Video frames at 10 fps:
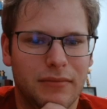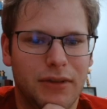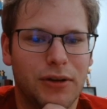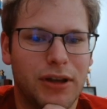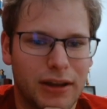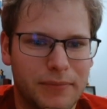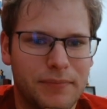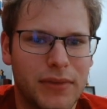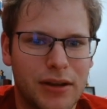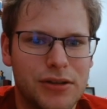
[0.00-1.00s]
Okay.
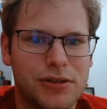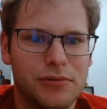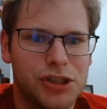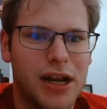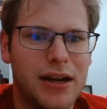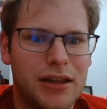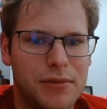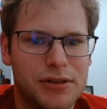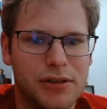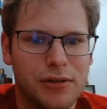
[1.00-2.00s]
So chaining the
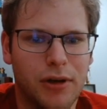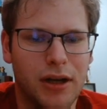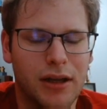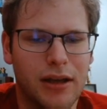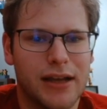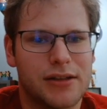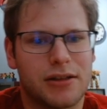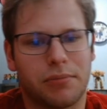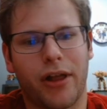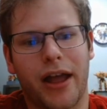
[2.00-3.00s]
Mystic Walk, I guess the
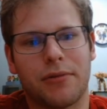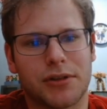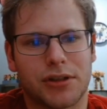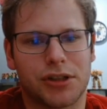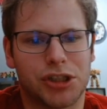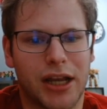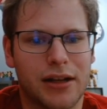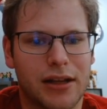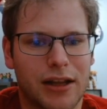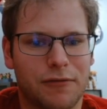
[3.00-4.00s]
plan was to chain
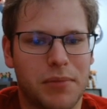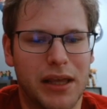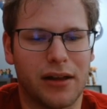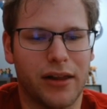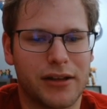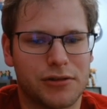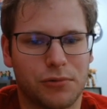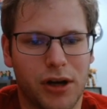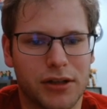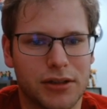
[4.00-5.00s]
it if BLS
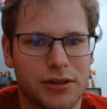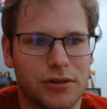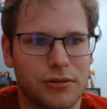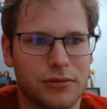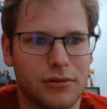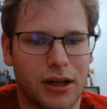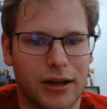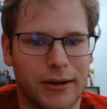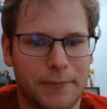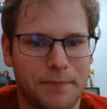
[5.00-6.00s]
wanted
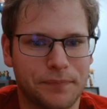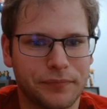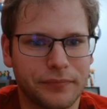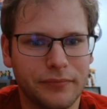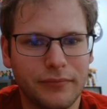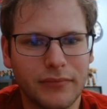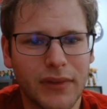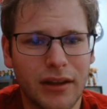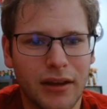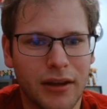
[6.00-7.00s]
to
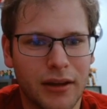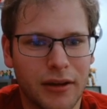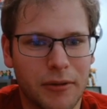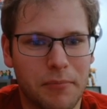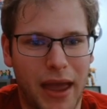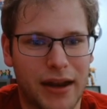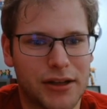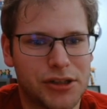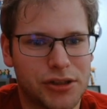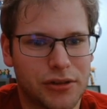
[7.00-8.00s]

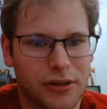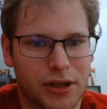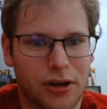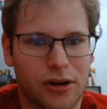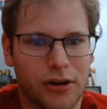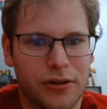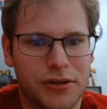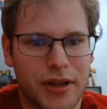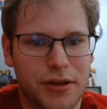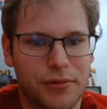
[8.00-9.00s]
banish the card, so
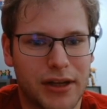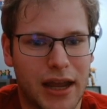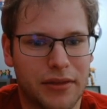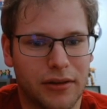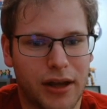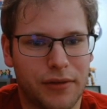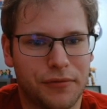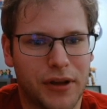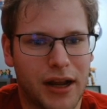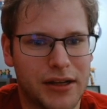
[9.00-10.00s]
then you would gain the life,
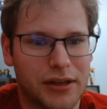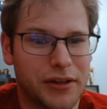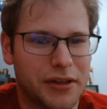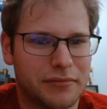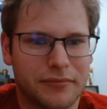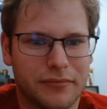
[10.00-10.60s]
and ideally